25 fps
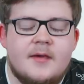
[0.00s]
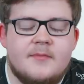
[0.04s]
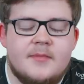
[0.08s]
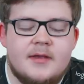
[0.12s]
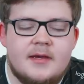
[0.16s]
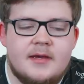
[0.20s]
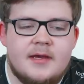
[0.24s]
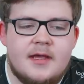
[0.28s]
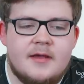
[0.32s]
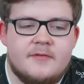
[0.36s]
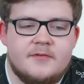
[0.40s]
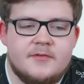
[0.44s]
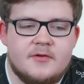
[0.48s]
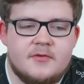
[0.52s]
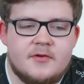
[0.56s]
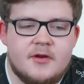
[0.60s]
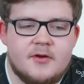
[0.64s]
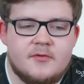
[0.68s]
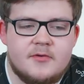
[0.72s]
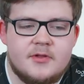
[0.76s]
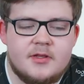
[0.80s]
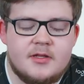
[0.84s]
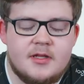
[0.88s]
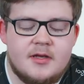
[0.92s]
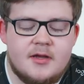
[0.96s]
I mean, after I
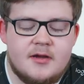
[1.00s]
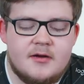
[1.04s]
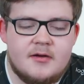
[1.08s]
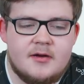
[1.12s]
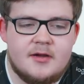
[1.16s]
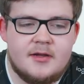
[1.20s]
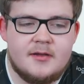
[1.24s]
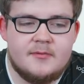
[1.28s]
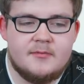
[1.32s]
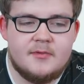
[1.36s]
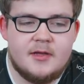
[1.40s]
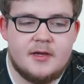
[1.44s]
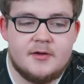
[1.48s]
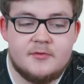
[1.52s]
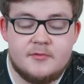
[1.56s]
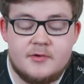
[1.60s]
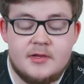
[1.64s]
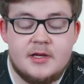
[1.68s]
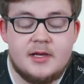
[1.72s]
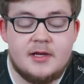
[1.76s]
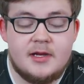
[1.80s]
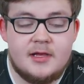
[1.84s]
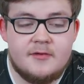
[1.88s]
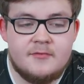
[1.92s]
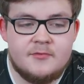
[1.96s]
retire, I, would
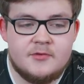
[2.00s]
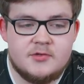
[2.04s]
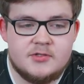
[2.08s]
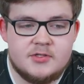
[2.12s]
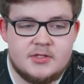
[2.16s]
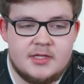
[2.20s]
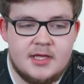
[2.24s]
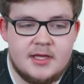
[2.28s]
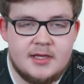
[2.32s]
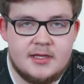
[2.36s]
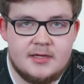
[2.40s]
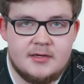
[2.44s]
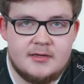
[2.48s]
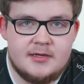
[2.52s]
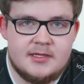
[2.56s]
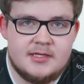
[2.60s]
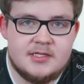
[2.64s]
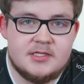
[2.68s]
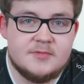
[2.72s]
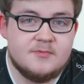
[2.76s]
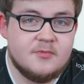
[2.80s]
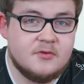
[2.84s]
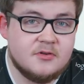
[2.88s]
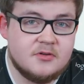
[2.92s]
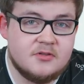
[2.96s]
really love to stay in
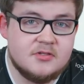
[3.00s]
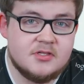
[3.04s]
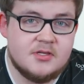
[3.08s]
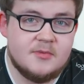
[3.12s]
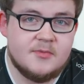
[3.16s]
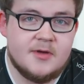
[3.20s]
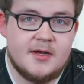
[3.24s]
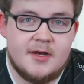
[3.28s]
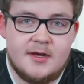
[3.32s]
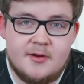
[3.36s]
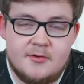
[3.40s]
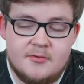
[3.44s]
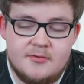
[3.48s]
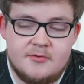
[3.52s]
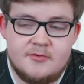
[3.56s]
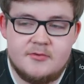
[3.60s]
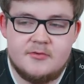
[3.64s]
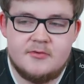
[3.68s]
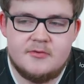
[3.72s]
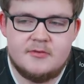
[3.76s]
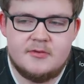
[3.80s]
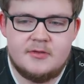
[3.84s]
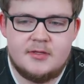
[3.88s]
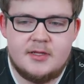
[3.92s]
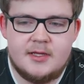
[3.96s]
esports somehow,
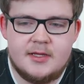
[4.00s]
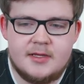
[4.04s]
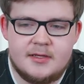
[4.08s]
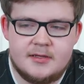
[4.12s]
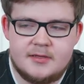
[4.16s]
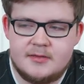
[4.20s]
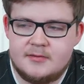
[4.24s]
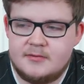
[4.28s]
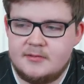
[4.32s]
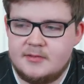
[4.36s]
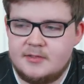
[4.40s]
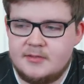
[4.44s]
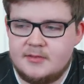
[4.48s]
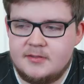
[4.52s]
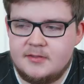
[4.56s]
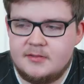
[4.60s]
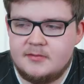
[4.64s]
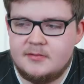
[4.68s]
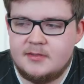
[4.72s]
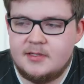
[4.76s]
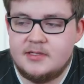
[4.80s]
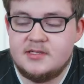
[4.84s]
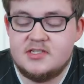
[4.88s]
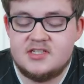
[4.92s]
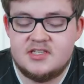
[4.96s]
like
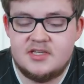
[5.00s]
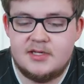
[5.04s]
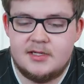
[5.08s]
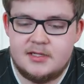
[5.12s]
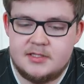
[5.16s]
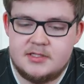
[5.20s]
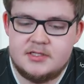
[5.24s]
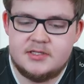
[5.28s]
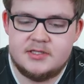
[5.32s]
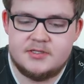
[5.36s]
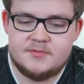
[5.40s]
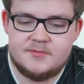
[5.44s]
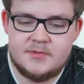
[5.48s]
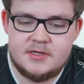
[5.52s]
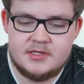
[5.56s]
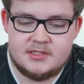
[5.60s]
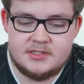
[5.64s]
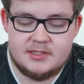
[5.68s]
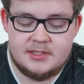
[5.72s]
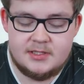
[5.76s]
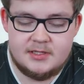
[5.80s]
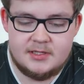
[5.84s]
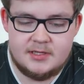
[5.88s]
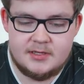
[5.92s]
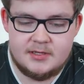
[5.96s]
in Siege,
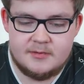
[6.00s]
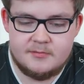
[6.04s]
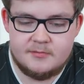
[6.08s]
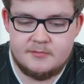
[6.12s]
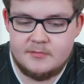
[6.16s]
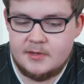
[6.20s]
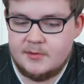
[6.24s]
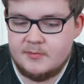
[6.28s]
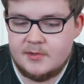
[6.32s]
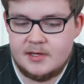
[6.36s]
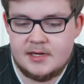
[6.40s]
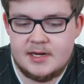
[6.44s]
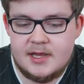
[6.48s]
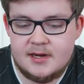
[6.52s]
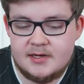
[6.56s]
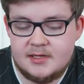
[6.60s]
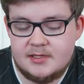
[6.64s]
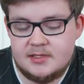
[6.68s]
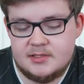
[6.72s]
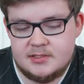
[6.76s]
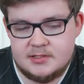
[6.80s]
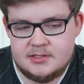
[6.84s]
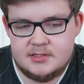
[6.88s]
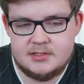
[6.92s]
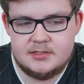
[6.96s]
especially like maybe an
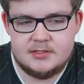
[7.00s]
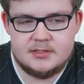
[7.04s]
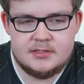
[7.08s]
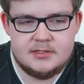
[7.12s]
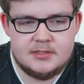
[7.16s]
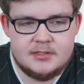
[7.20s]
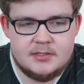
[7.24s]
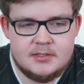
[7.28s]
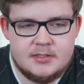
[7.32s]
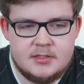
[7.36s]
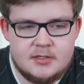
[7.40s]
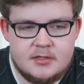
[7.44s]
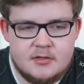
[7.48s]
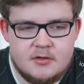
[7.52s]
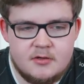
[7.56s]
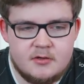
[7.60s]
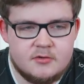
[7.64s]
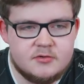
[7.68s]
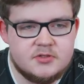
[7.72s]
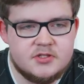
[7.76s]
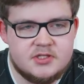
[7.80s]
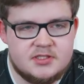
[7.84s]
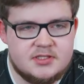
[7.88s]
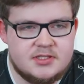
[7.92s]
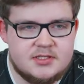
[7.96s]
analyst
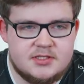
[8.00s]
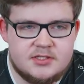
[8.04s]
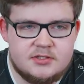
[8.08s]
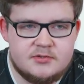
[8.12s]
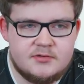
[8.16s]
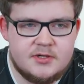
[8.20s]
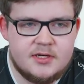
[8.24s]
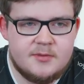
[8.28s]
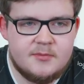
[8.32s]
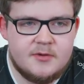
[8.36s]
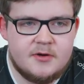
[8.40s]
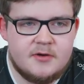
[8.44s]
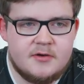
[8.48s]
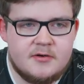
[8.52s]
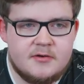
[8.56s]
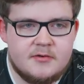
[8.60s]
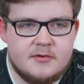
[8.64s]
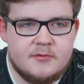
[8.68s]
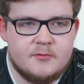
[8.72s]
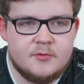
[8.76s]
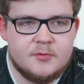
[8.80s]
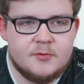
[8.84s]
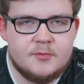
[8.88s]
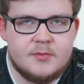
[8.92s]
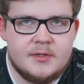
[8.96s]
or just a streamer
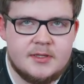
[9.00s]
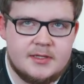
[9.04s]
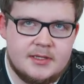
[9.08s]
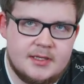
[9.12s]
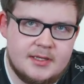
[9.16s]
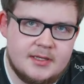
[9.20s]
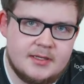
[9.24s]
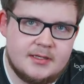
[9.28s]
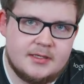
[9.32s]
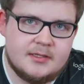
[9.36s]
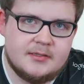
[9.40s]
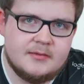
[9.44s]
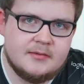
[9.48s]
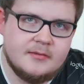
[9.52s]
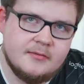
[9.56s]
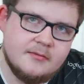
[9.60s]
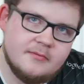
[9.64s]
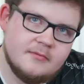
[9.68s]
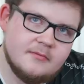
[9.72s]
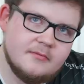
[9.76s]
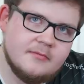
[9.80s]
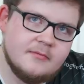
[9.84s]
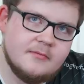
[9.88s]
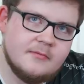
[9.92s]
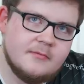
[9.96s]
would be like
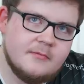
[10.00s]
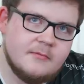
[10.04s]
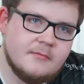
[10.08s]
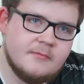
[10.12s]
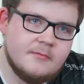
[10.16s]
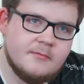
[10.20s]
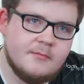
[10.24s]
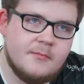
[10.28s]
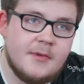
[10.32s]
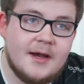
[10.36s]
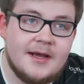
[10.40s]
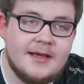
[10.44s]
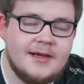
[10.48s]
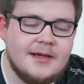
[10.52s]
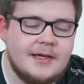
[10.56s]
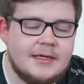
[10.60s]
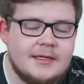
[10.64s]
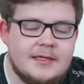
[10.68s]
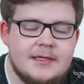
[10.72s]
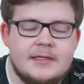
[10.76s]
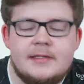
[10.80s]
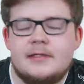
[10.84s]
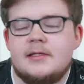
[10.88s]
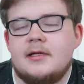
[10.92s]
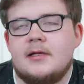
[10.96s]
my
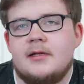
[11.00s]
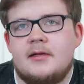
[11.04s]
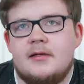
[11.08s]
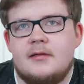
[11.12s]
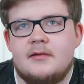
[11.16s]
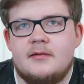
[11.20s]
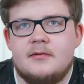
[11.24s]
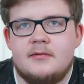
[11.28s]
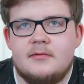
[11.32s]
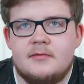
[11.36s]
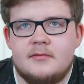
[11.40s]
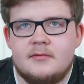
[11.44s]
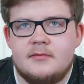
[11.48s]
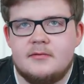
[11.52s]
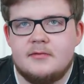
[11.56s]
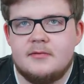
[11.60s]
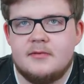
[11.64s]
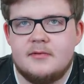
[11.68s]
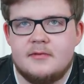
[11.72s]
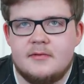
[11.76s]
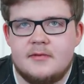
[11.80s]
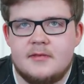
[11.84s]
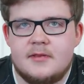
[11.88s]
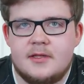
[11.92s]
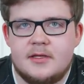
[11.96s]
ideal
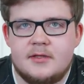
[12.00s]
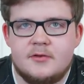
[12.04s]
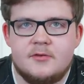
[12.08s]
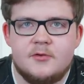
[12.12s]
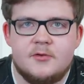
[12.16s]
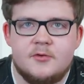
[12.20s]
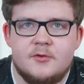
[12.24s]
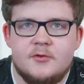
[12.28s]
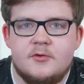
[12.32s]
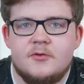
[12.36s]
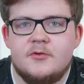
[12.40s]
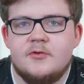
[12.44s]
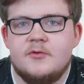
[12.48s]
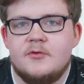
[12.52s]
thing to do.